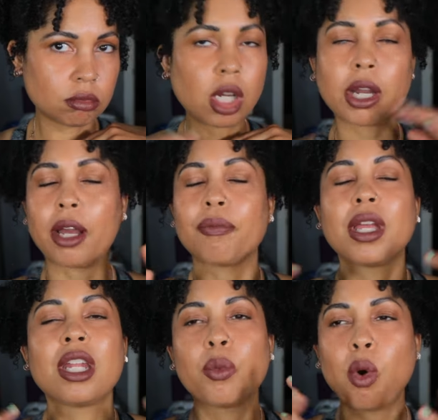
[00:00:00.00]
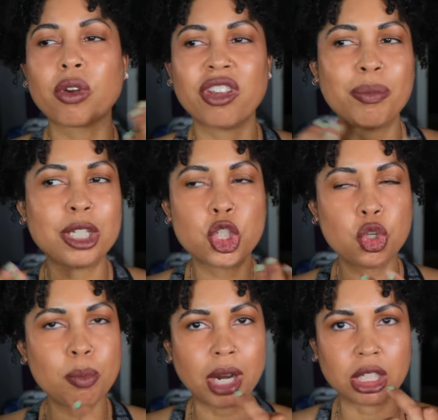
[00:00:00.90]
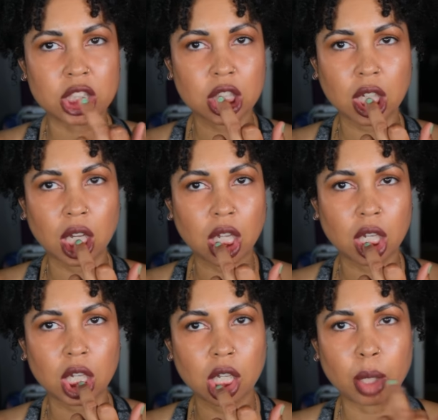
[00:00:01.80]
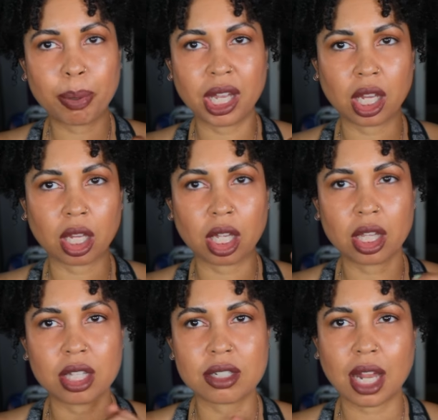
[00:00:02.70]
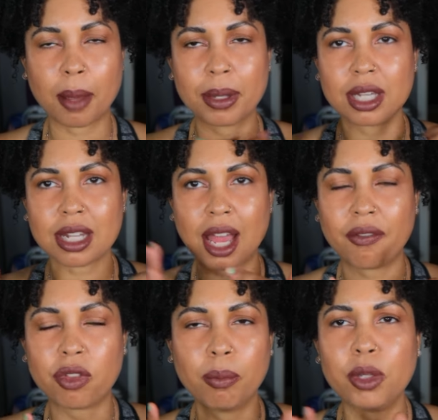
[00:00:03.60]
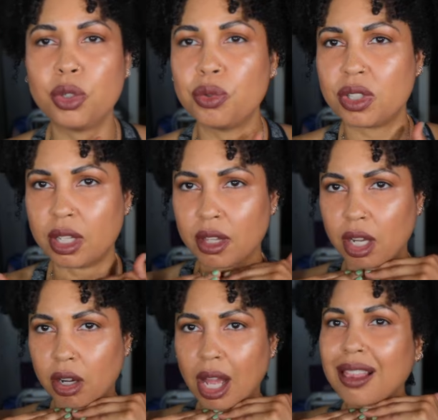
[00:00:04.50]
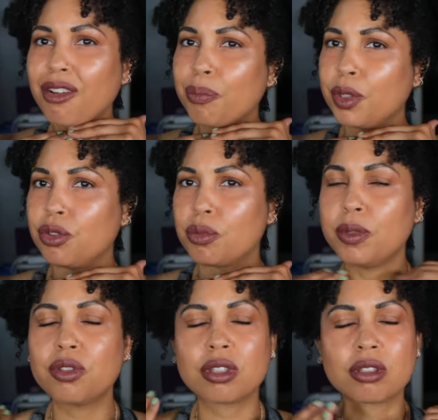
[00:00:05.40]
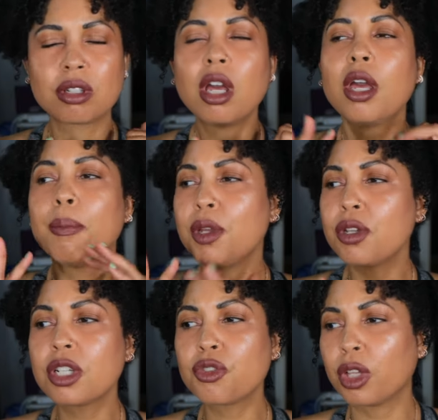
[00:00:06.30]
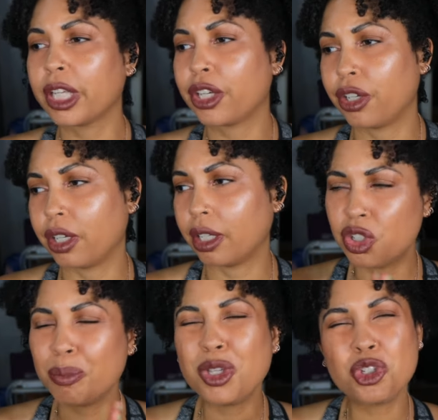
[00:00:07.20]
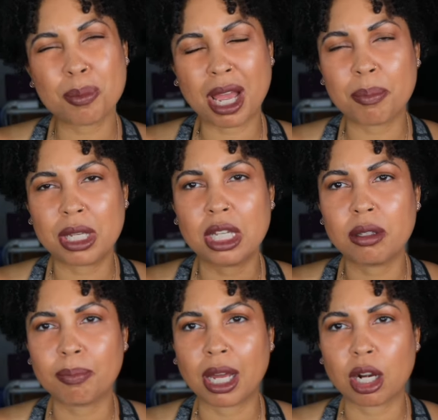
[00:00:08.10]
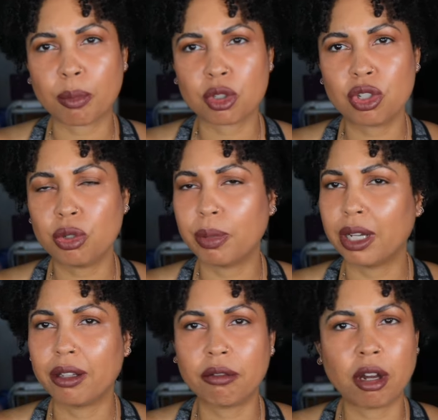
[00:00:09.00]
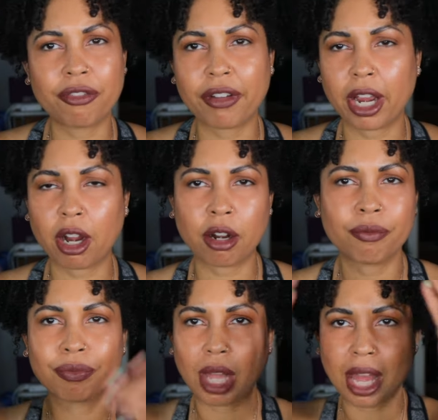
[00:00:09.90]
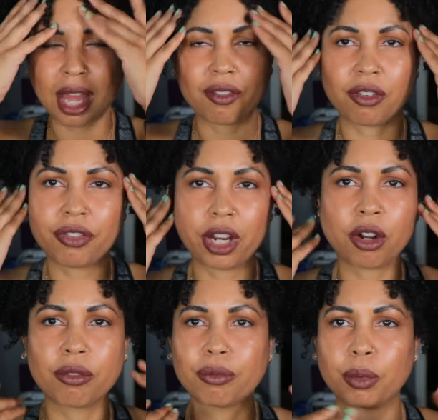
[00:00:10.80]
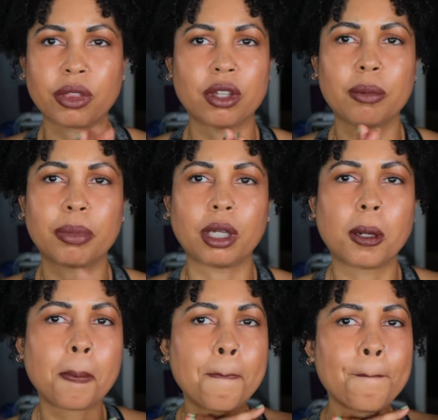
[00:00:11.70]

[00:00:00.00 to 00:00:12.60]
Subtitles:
okay, and it won't give me too much like pink in the inside because I have the Muse in there. I love Muse. Muse is really good. Muse might be my number two, but Affair, I have an Affair with it, but